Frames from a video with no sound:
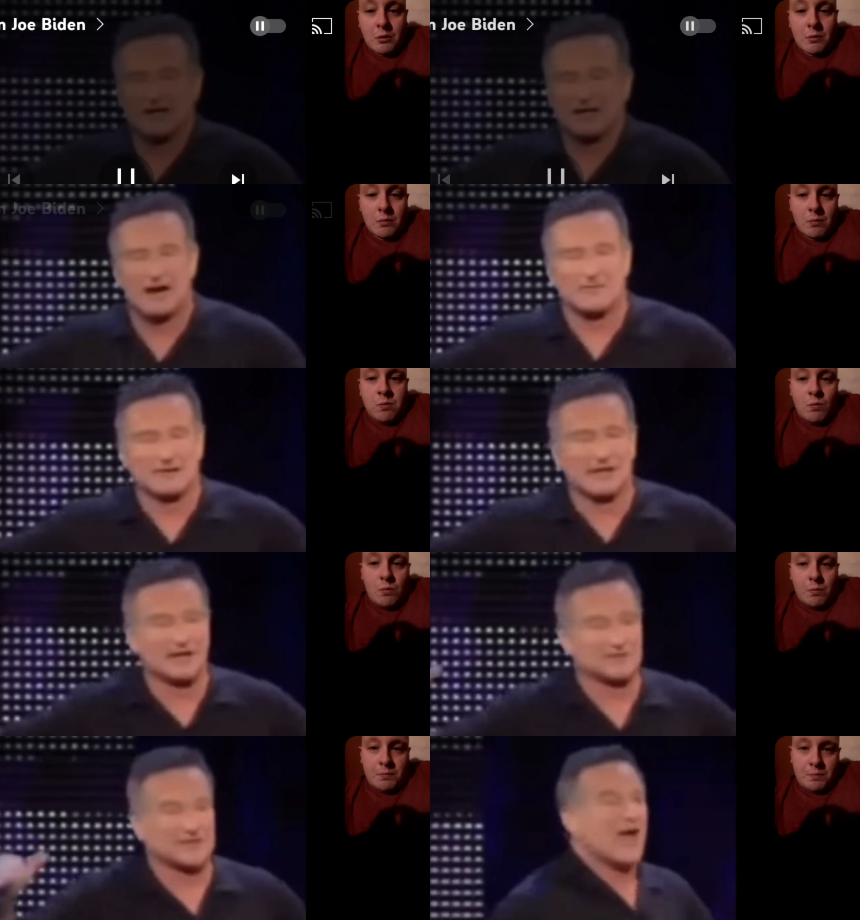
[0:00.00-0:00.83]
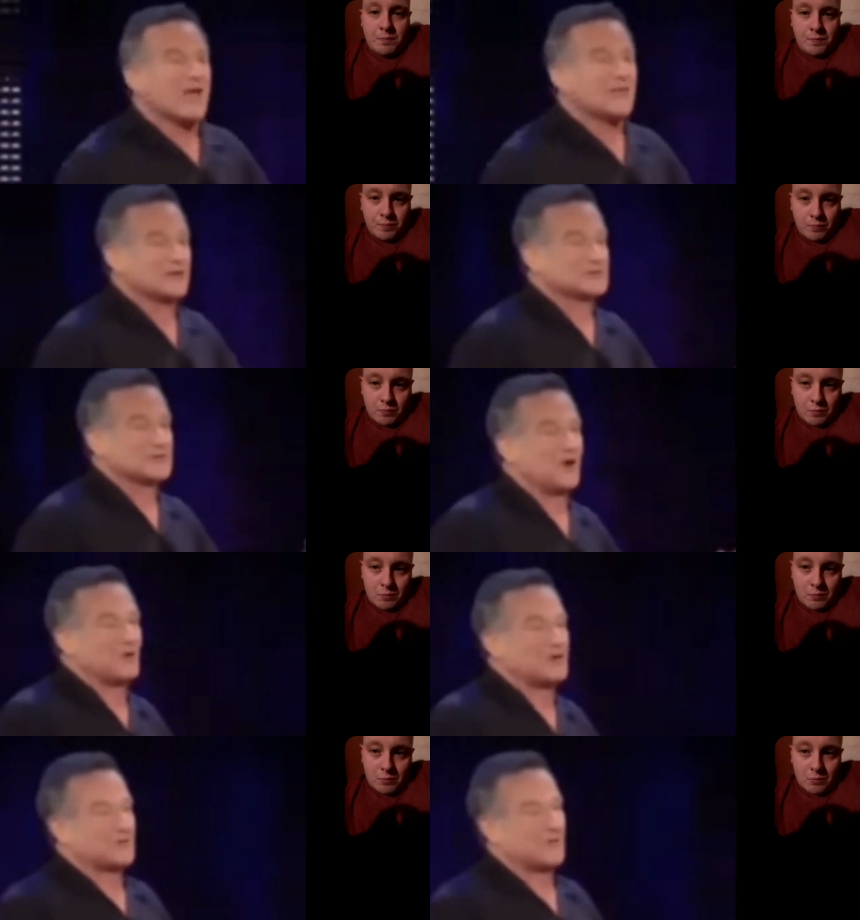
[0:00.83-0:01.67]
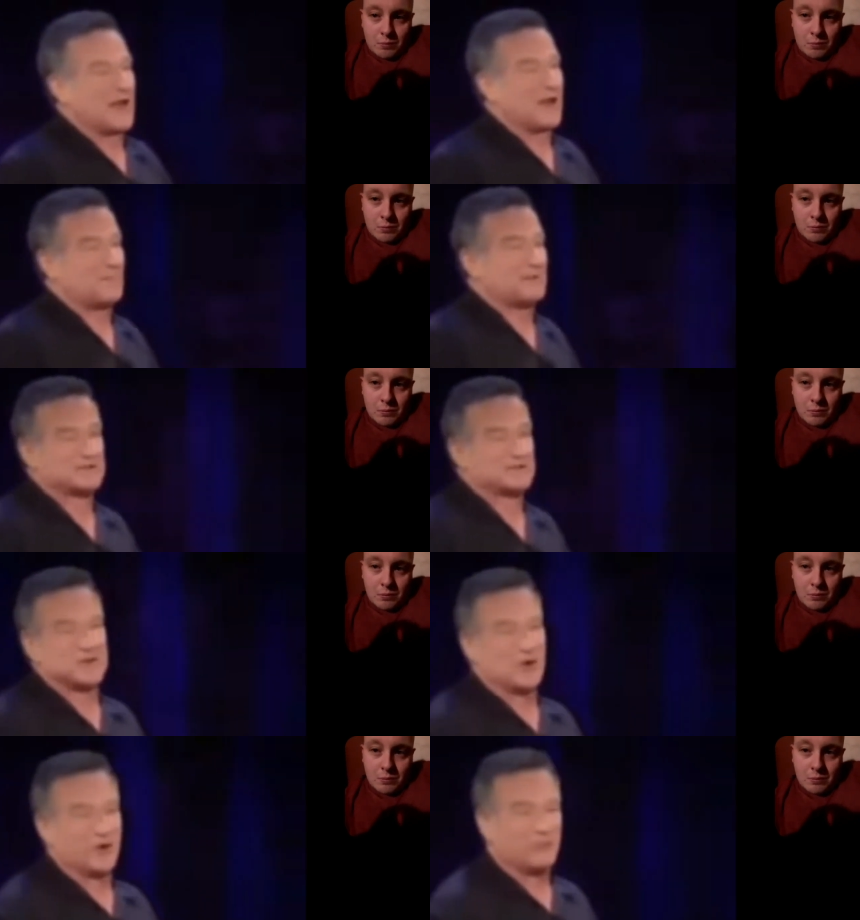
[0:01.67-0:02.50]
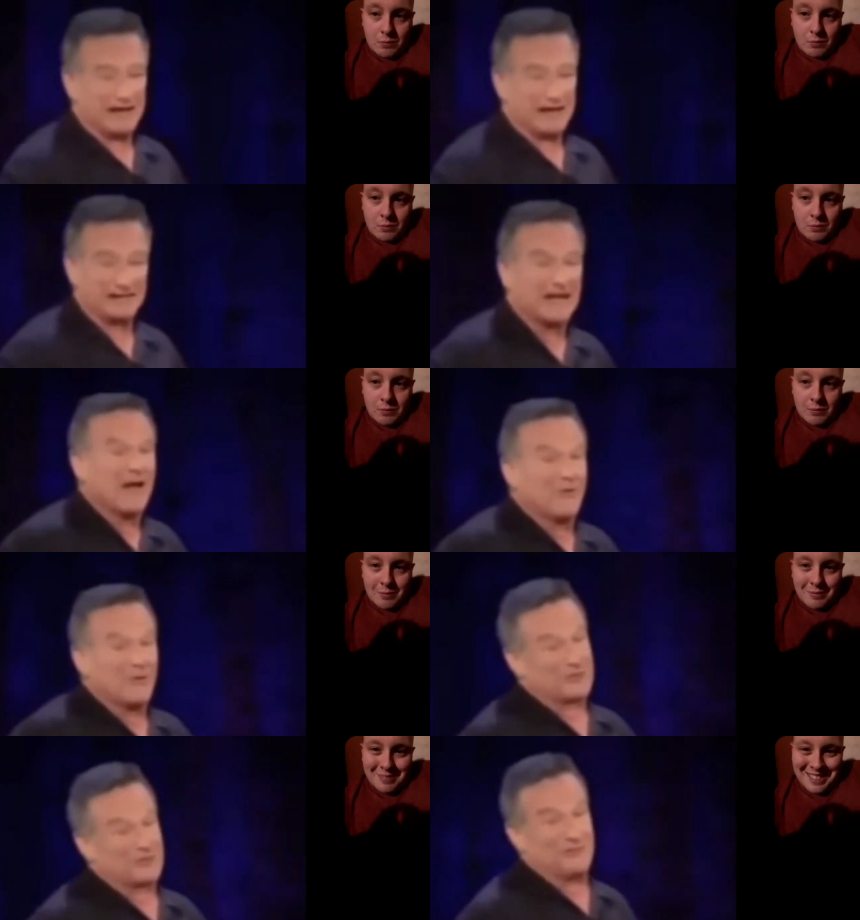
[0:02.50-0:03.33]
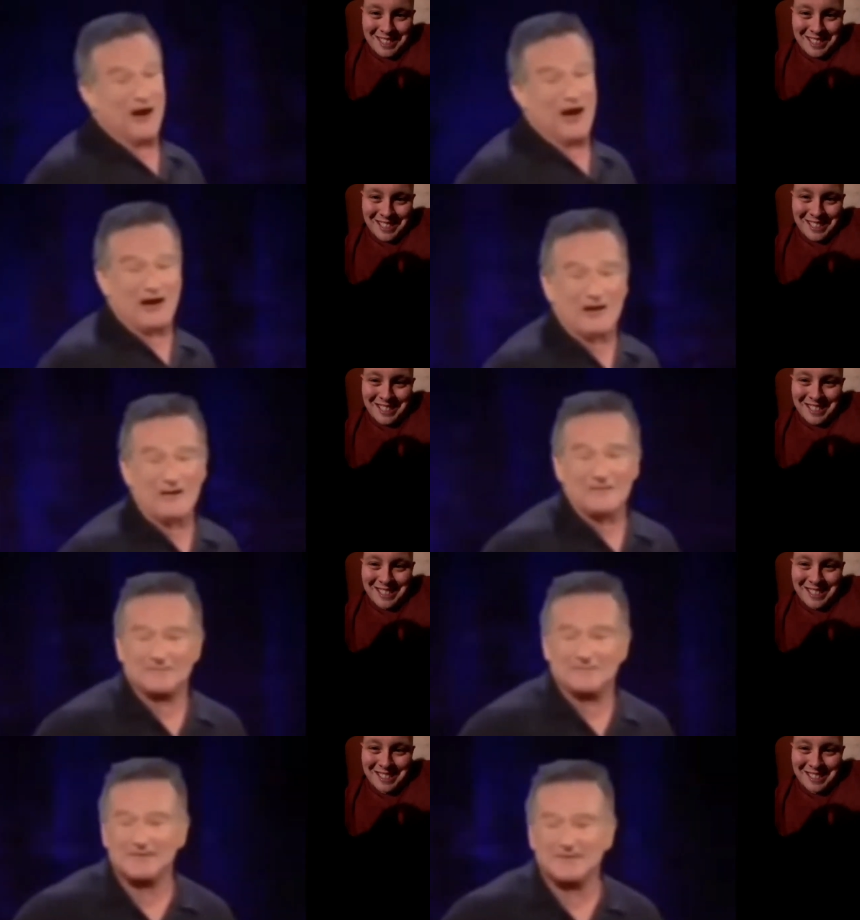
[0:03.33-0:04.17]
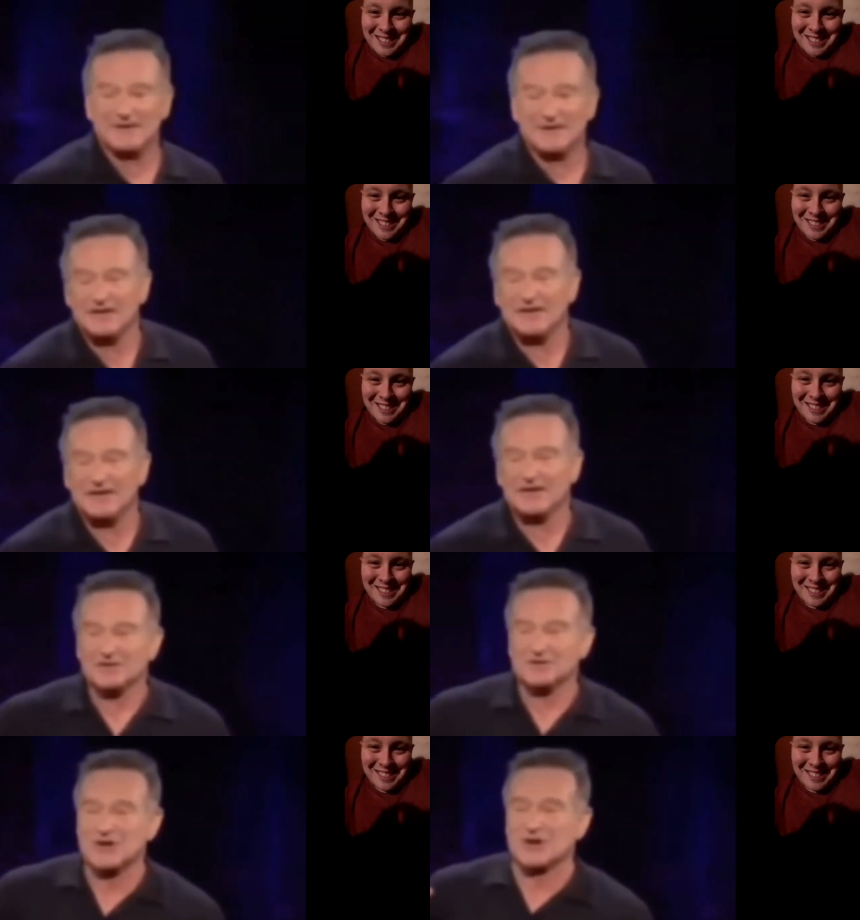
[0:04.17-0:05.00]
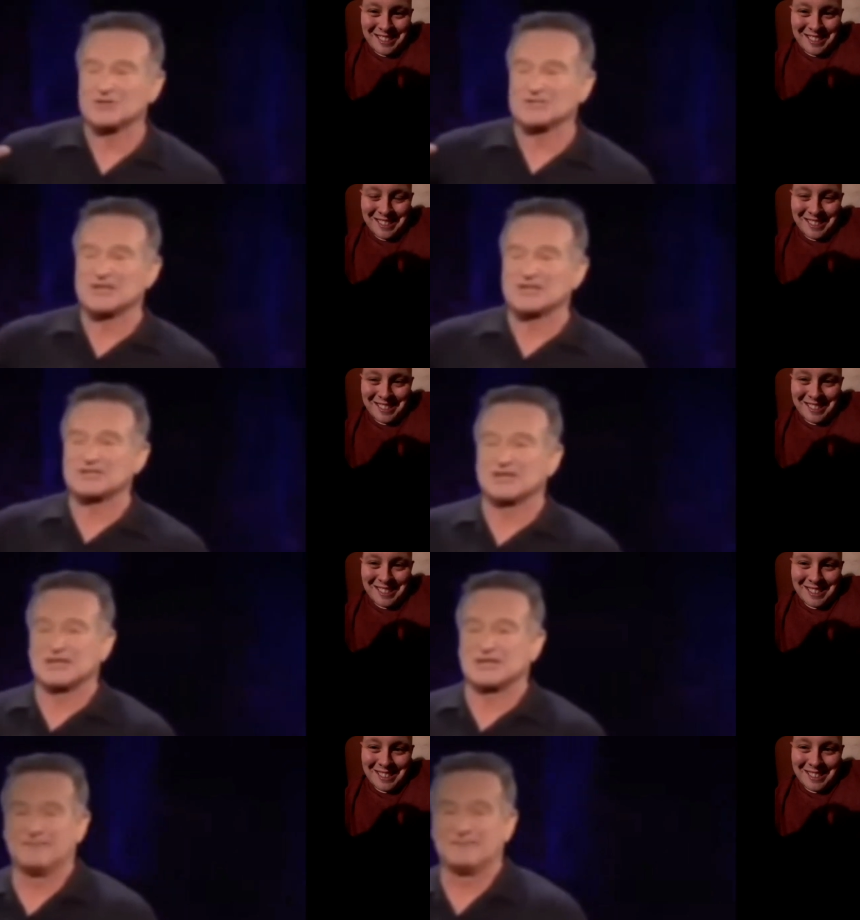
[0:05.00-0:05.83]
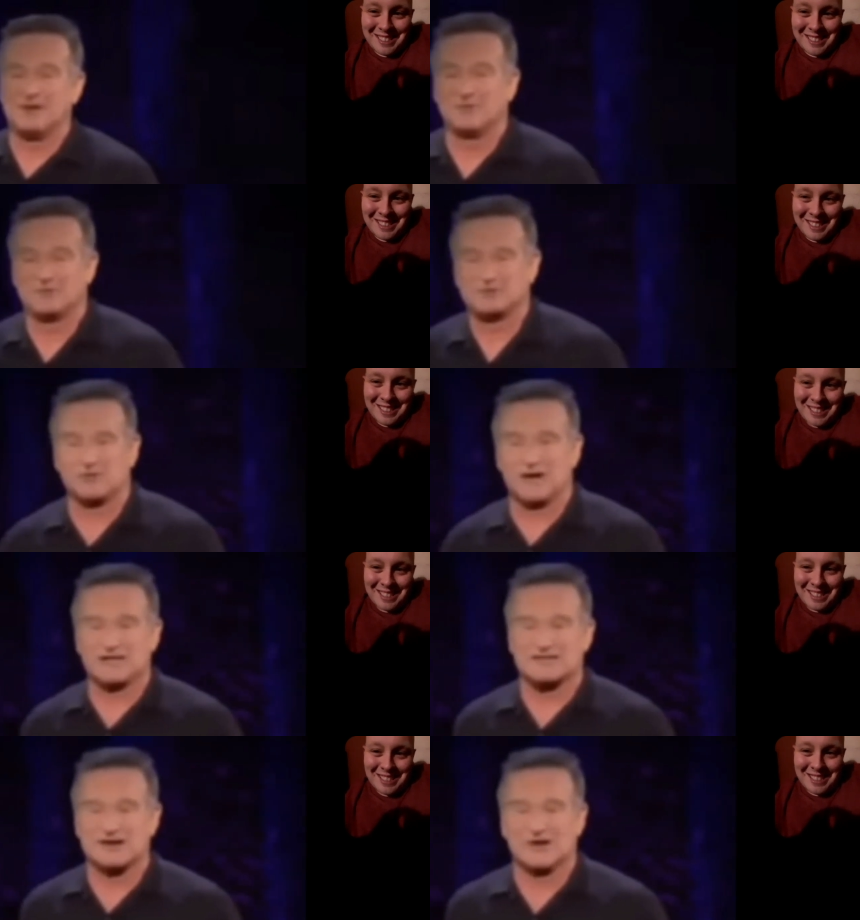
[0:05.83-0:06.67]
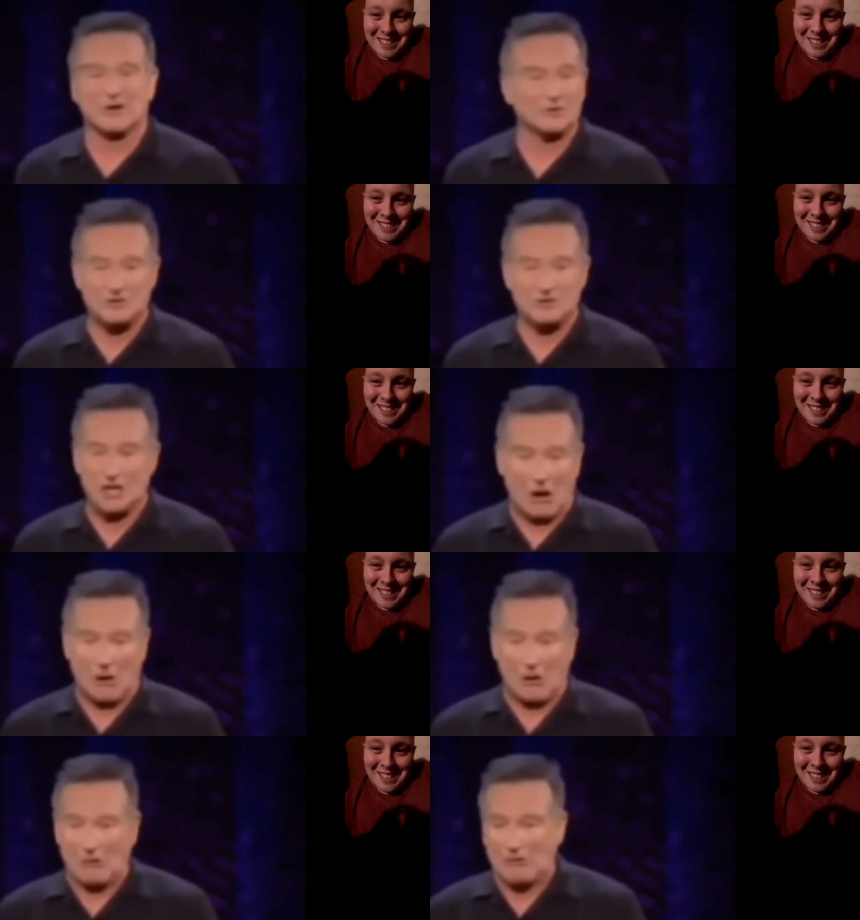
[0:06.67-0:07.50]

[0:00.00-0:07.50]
Speaker 1: great comedy out there. There's always rambling Joe Biden. What the fuck? Joe says shit that even people with Tourette's go, no.